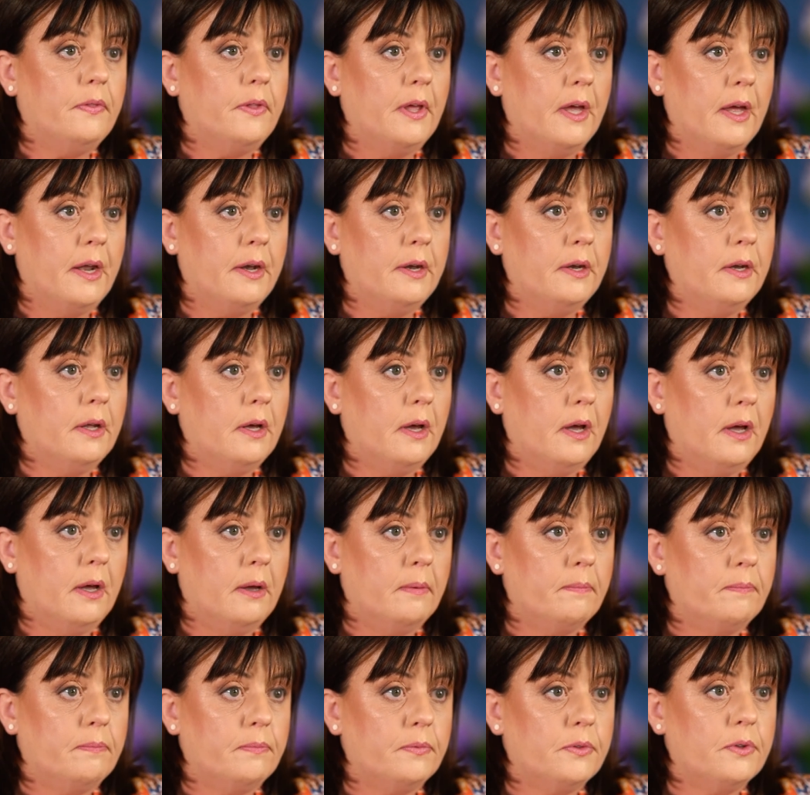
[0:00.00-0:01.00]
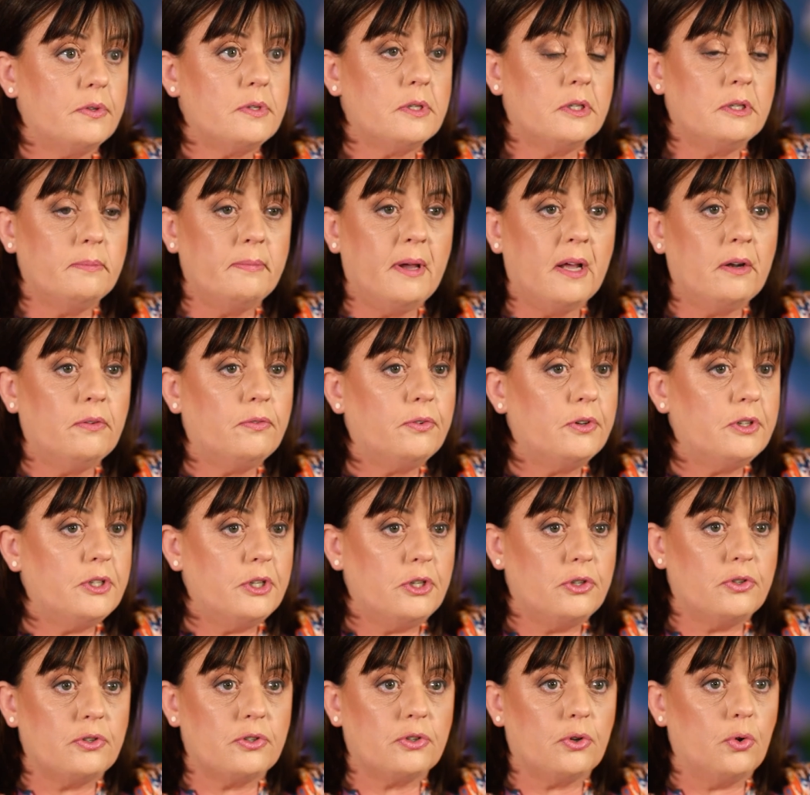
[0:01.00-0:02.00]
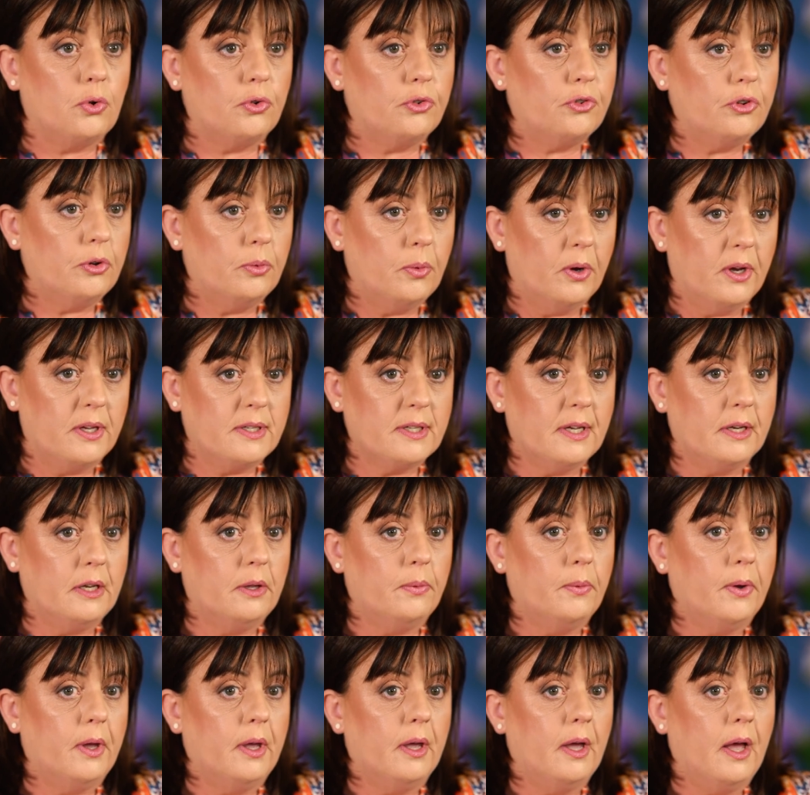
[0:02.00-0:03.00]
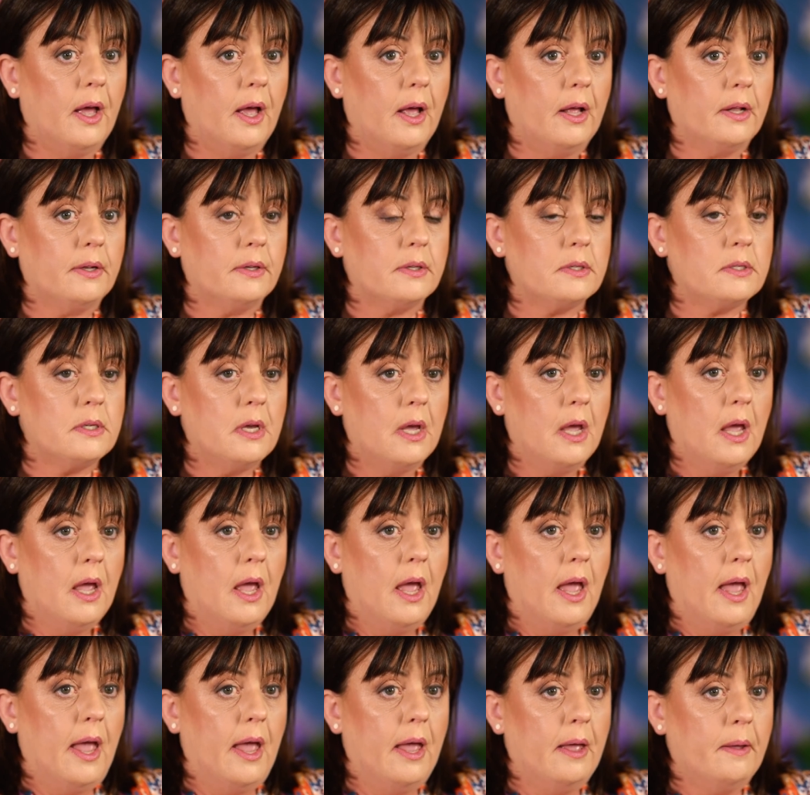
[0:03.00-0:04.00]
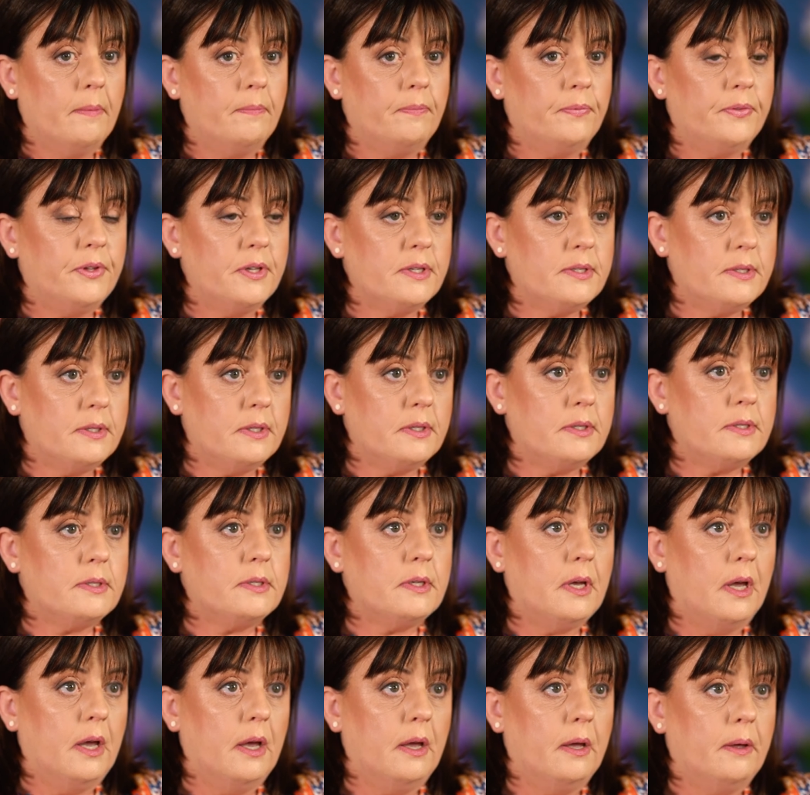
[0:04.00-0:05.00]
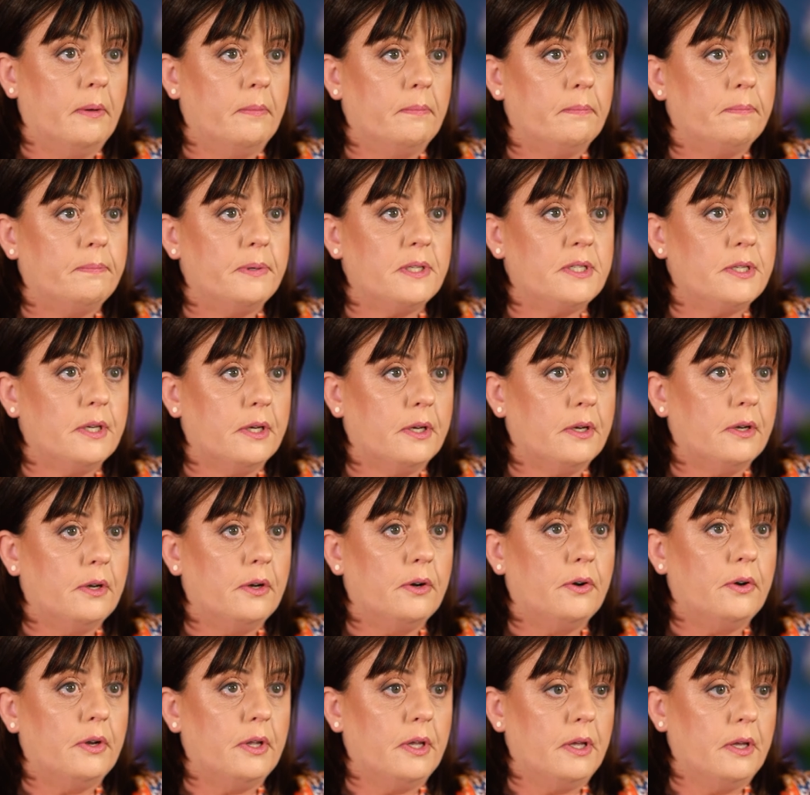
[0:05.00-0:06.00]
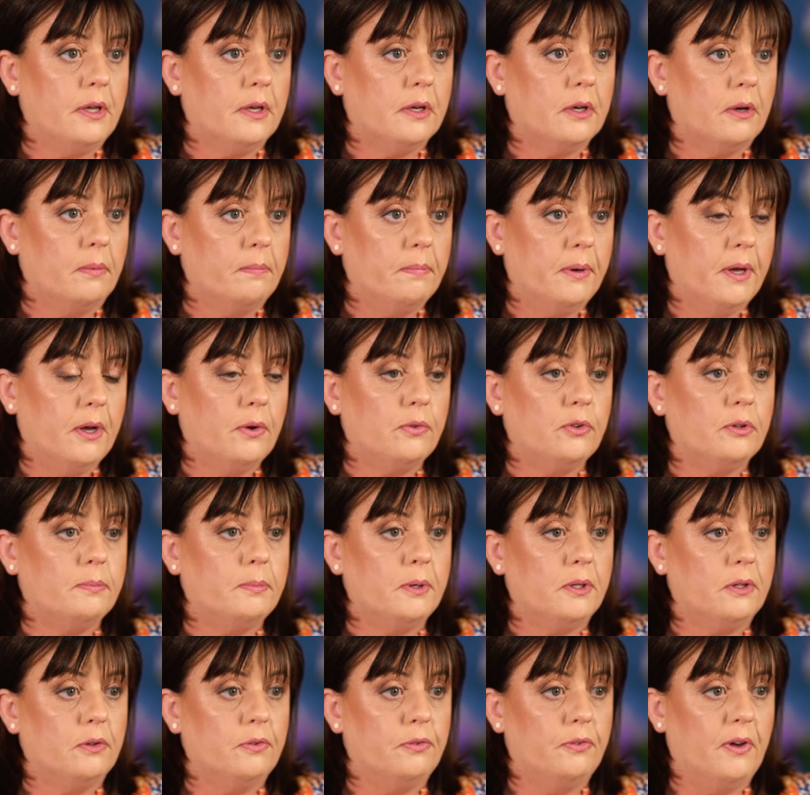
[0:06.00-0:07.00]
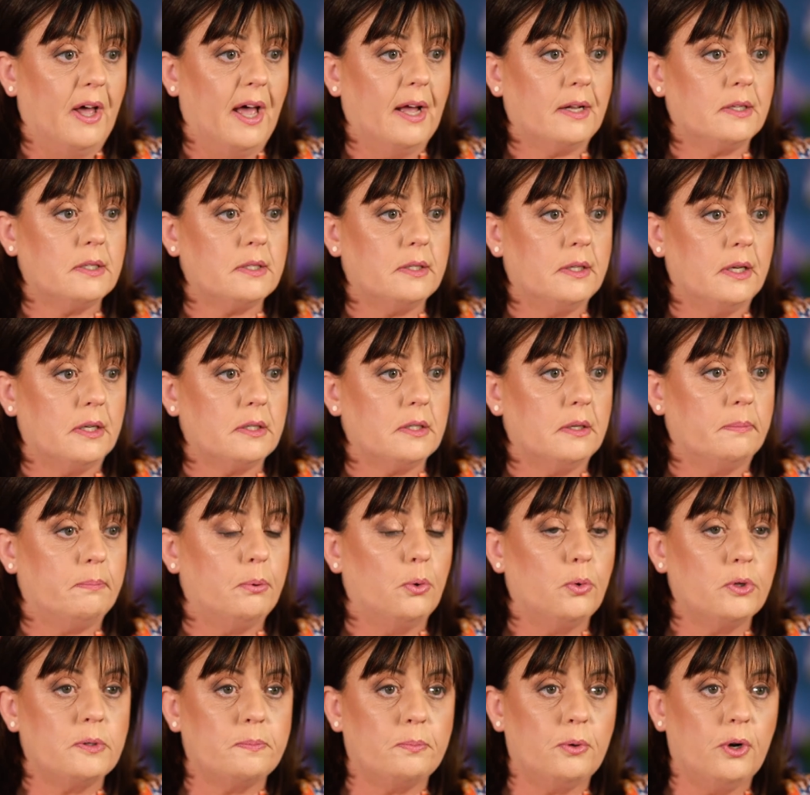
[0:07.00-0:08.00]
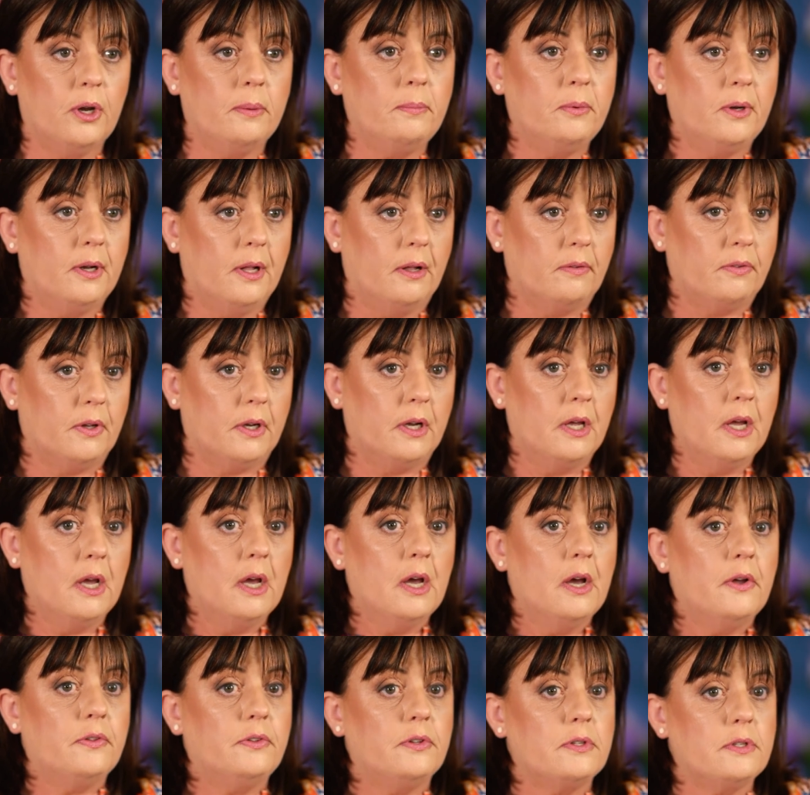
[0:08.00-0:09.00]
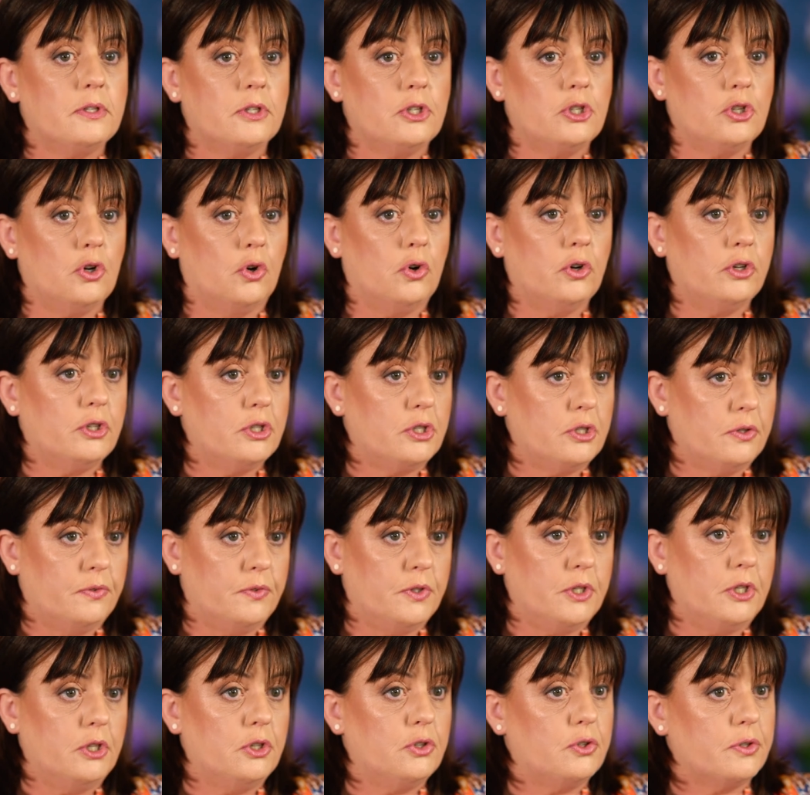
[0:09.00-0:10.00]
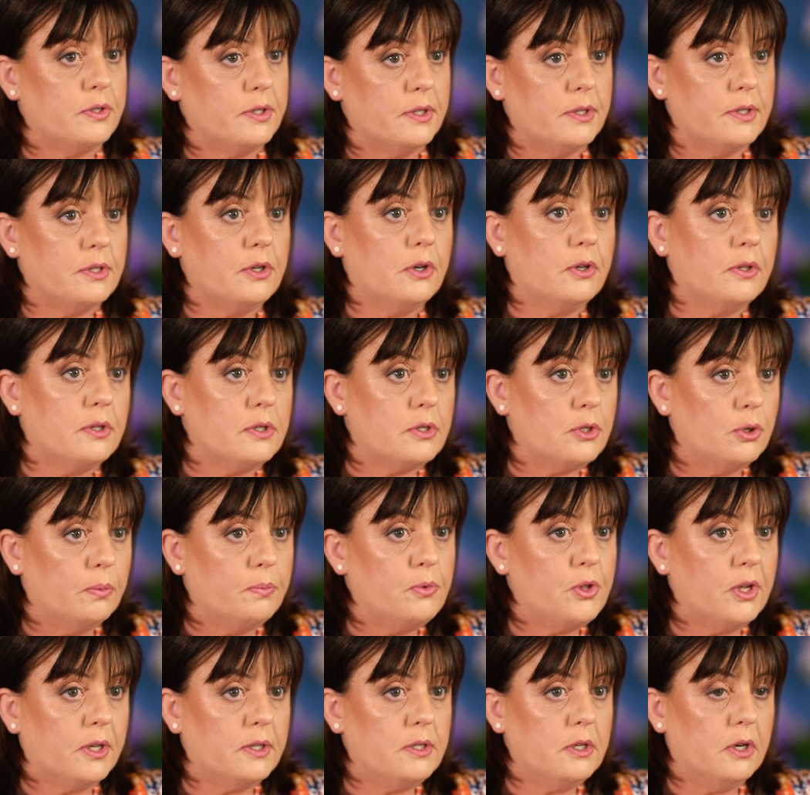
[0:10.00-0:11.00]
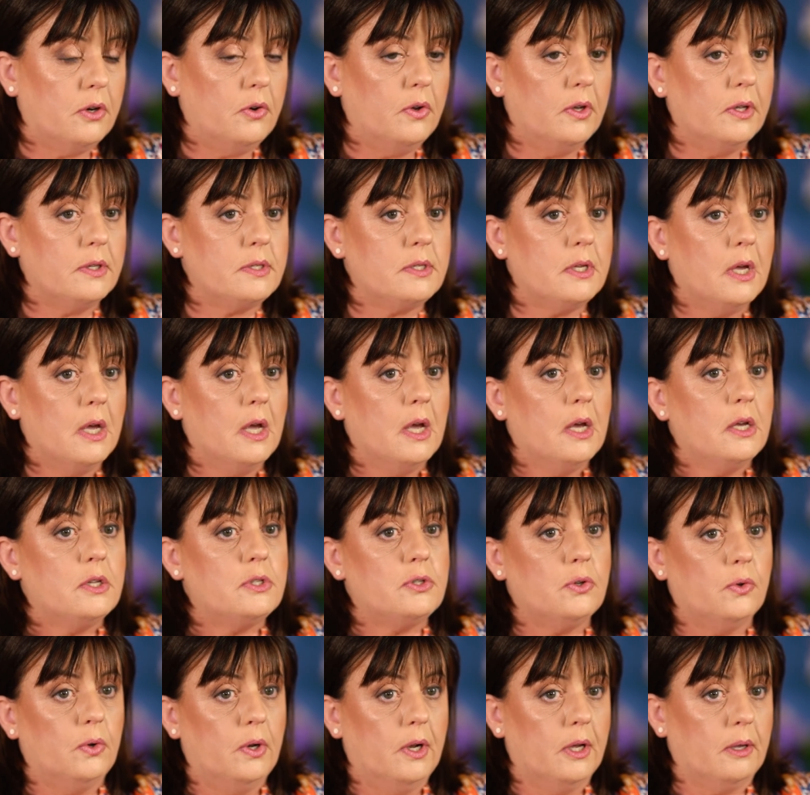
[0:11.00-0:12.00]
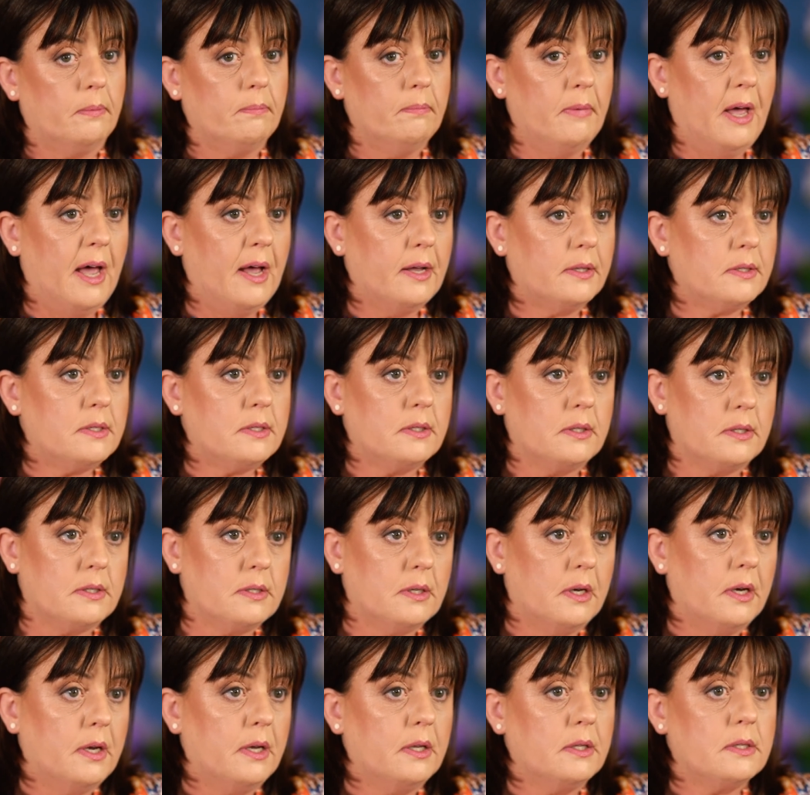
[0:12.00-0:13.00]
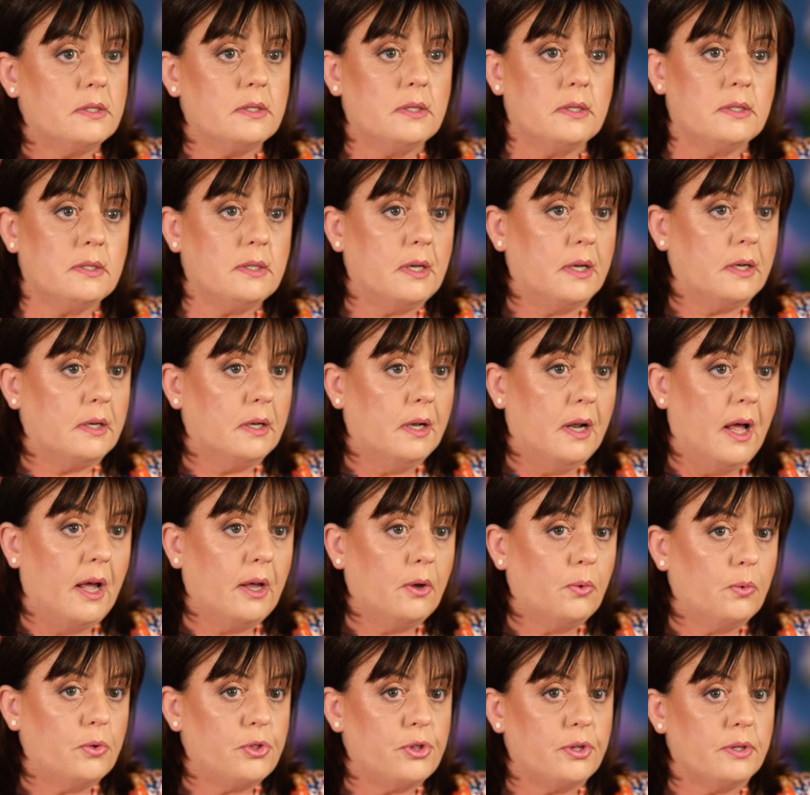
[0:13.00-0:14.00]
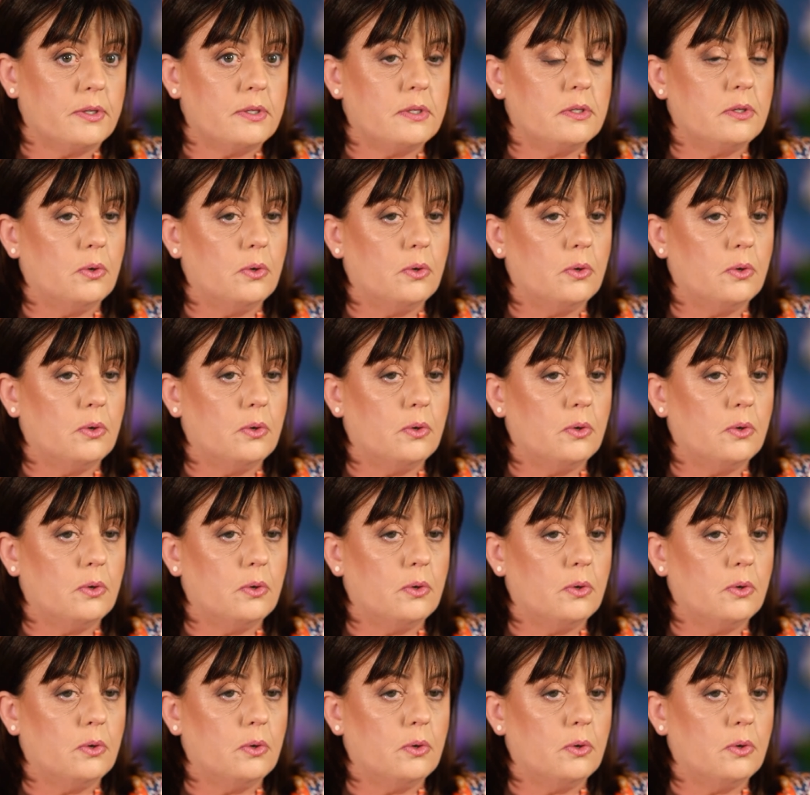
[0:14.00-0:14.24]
Then there's a demand for teachers countrywide anyway, and this is particularly compounded by the fact that at post-primary level there's a shortage of teachers in certain subject areas, so like maths, the sciences and languages.